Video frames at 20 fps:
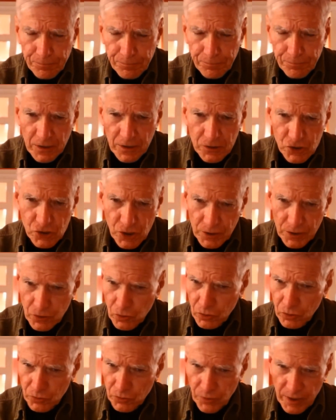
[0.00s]

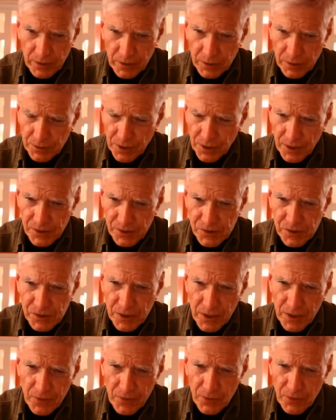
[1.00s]
Shengold recognized that
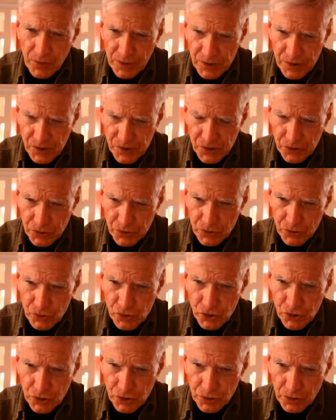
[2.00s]
everyone is
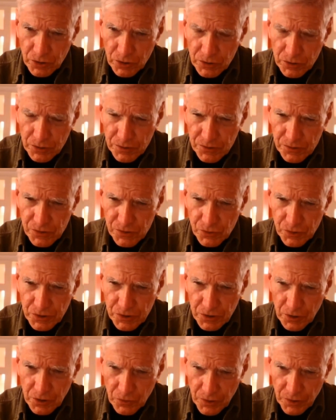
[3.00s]
delusional to a
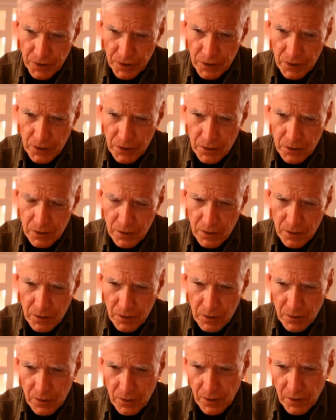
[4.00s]
degree,
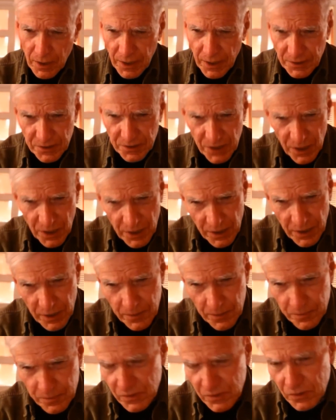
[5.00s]
at
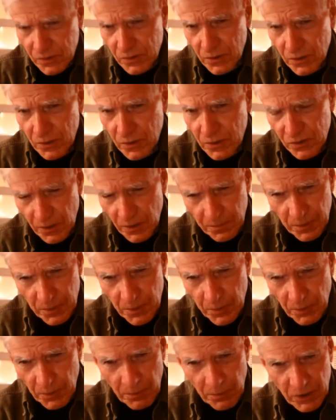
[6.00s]
times, some
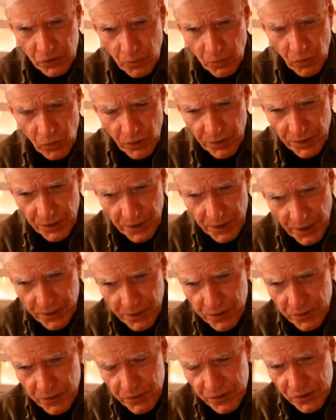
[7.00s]
people much more than
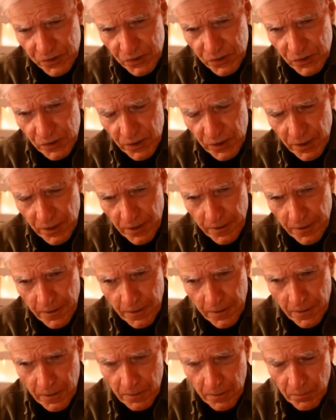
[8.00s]
others,
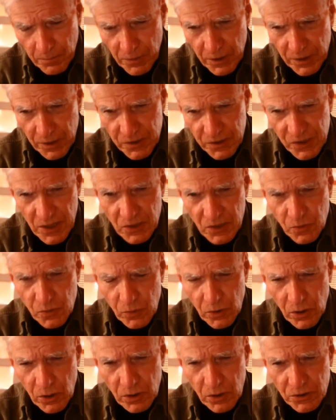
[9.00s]
but in a sense, we're
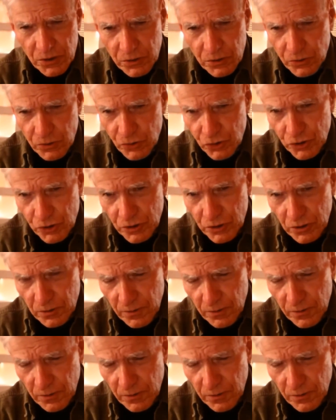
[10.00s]
all delusional.